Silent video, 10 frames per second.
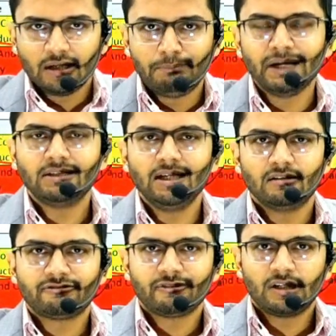a big
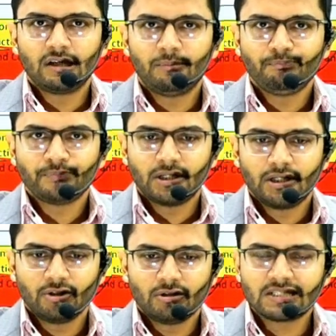deal of
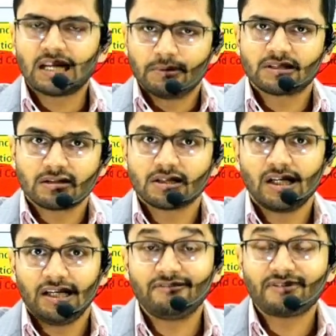syllabus is
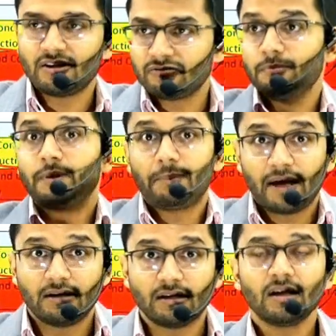left and you have to
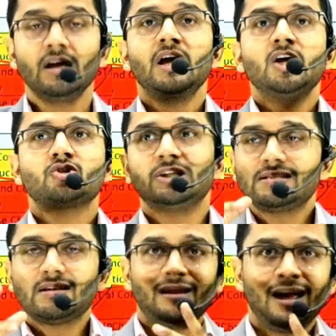prepare it. So
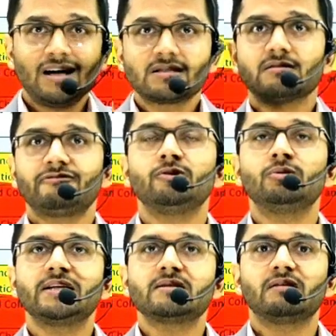these last
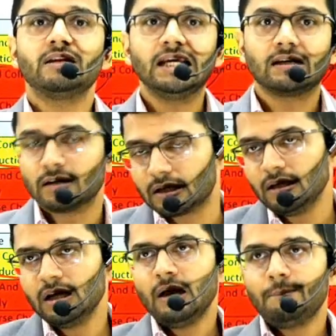few days are really
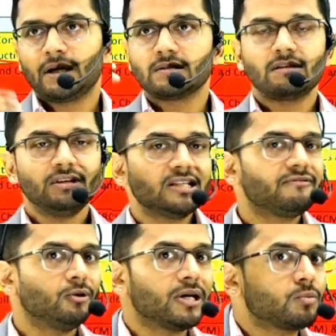critical because in
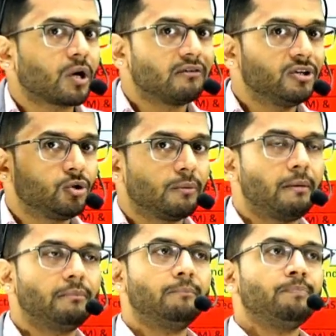these few days, whatever you
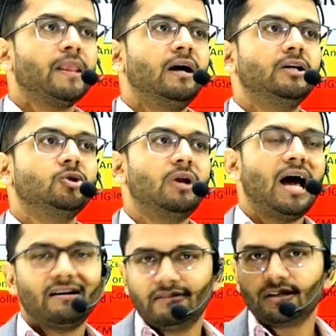remember, you'll
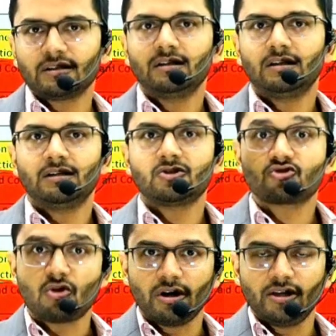have it
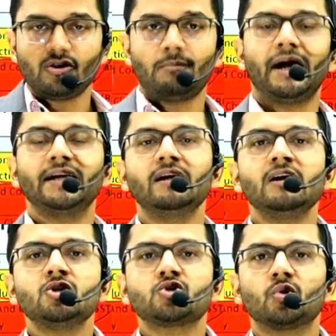strong in your mind.
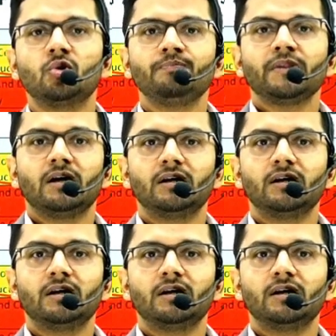So